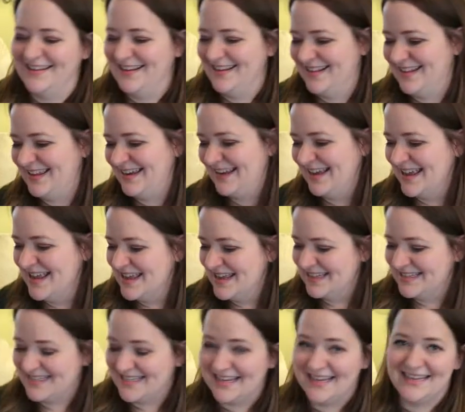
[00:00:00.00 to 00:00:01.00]
Like
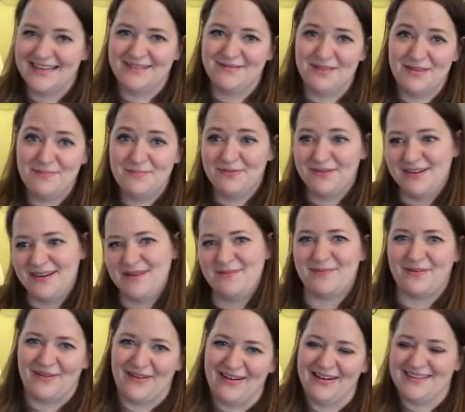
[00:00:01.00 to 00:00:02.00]
the pretty
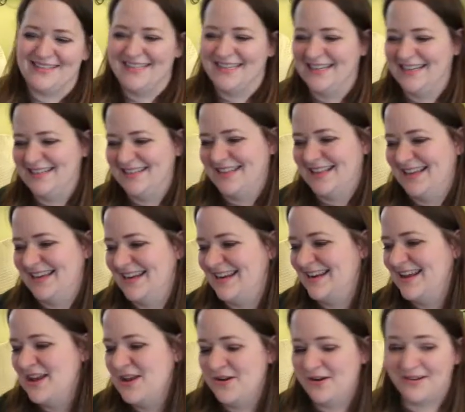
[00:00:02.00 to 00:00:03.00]
part,
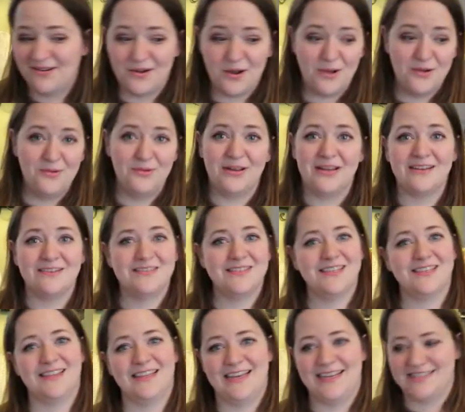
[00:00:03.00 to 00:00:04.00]
like, or oh, here's
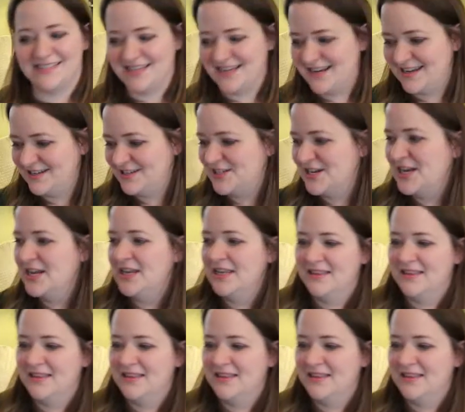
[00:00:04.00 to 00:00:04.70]
the lace edge.